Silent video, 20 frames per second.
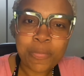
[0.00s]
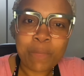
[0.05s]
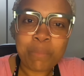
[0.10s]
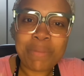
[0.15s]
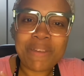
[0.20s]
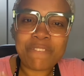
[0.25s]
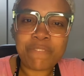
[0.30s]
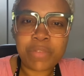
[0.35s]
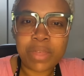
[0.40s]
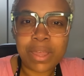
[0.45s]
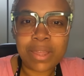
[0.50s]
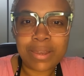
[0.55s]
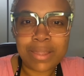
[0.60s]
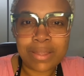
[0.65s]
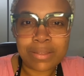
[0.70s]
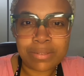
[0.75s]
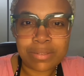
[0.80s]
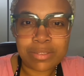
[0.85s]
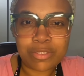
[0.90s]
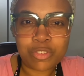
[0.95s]
my
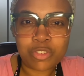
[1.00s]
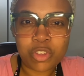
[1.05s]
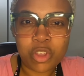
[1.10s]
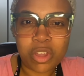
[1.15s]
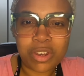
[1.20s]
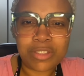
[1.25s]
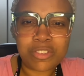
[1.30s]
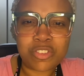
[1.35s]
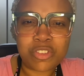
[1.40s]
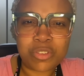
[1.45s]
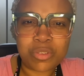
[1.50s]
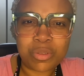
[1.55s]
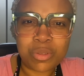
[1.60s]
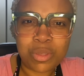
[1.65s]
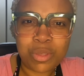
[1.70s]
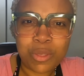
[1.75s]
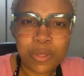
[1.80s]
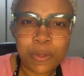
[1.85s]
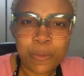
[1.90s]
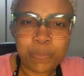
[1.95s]
finances started to
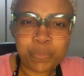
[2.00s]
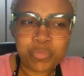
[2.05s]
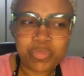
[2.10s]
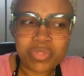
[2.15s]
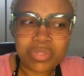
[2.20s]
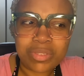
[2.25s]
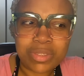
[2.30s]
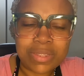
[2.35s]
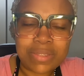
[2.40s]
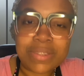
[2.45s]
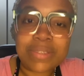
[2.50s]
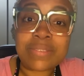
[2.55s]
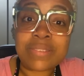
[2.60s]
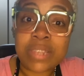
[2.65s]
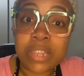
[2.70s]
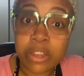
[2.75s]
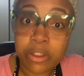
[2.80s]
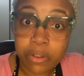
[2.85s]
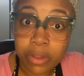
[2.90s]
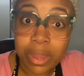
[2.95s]

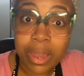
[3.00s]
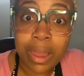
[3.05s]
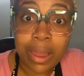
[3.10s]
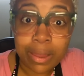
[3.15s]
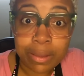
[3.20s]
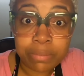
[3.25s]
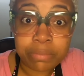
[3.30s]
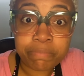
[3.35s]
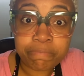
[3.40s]
deteriorate.